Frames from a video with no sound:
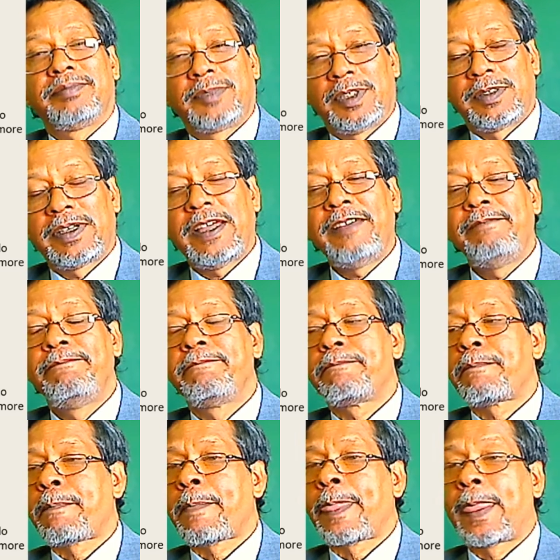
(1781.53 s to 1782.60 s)
Okay?
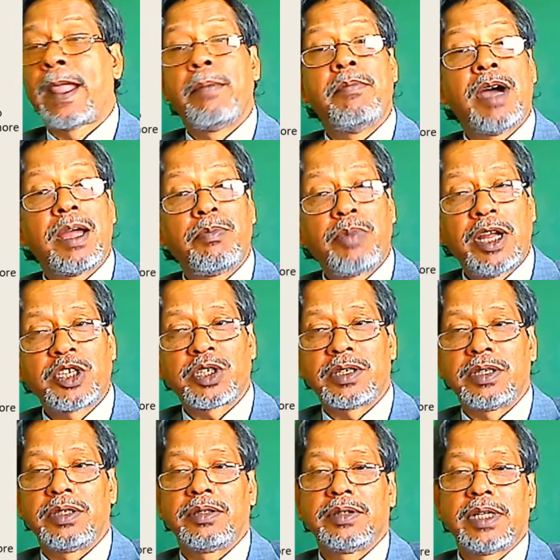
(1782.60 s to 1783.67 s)
My
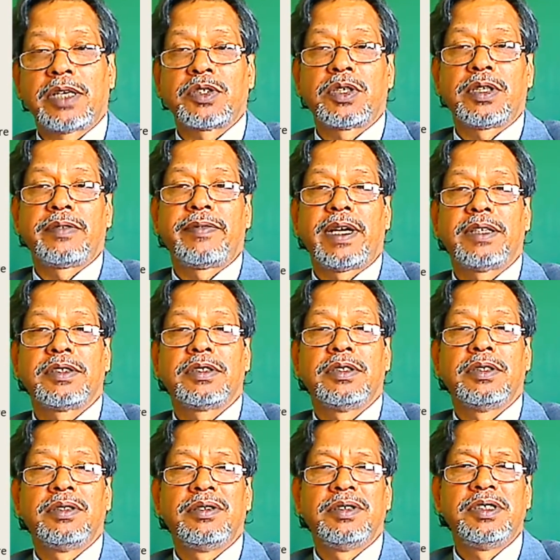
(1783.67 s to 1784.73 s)
pleasure. That sort of answer.
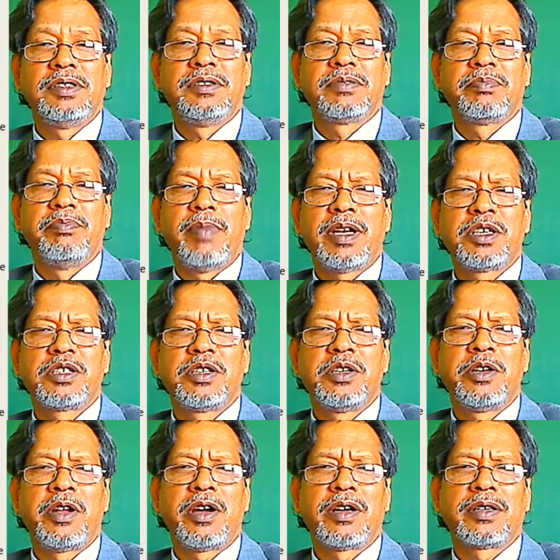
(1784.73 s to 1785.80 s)
These
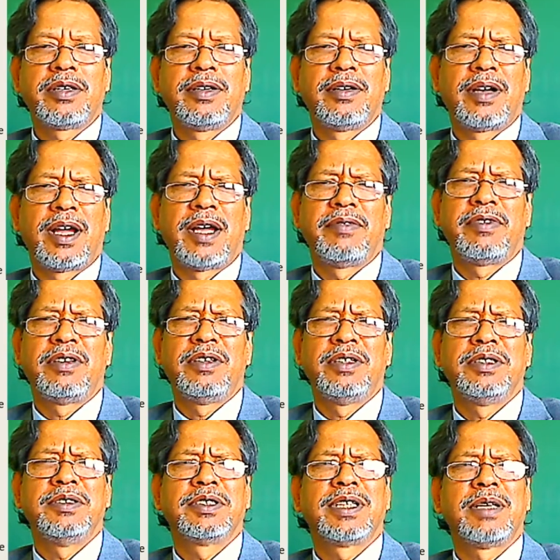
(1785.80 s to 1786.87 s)
mention not, and I have heard
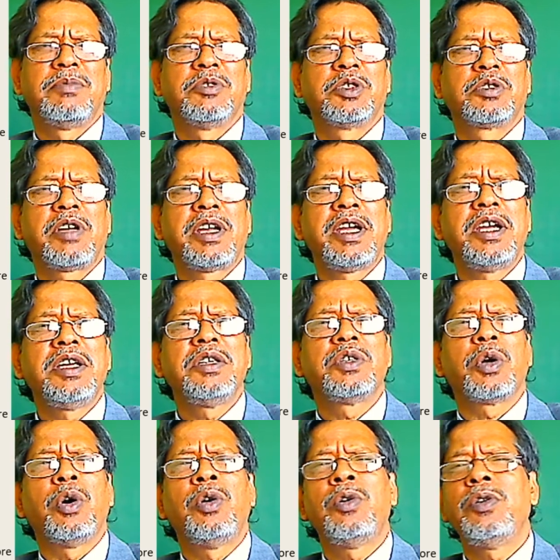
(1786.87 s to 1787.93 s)
in some strange
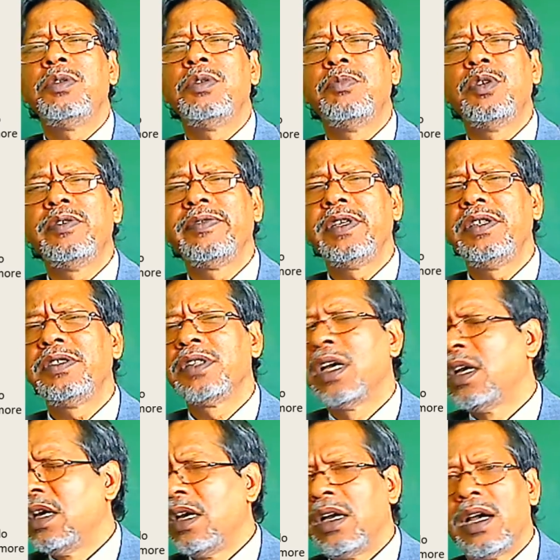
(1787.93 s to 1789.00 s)
old movies,
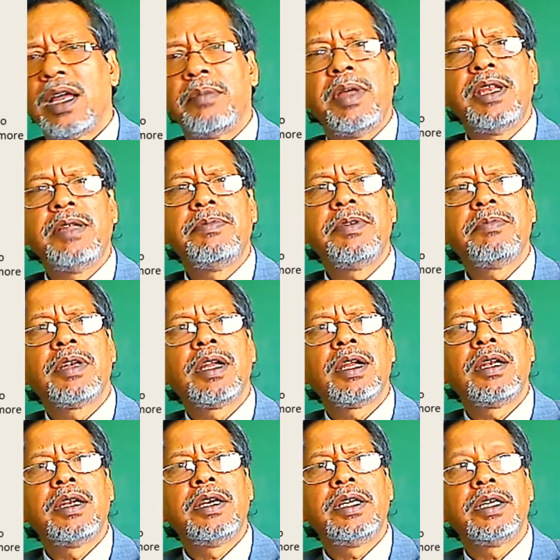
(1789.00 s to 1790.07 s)
and many people are
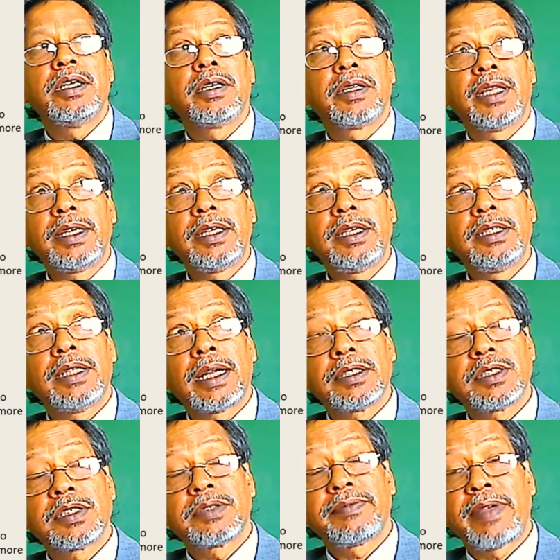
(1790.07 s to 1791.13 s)
learning it, thinking that
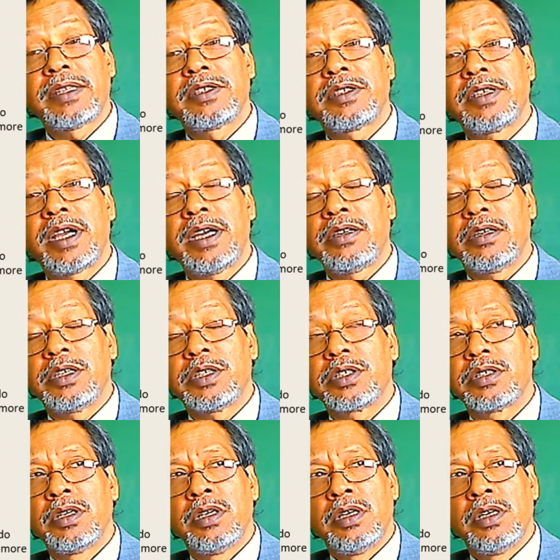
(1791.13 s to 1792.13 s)
it's fancy English.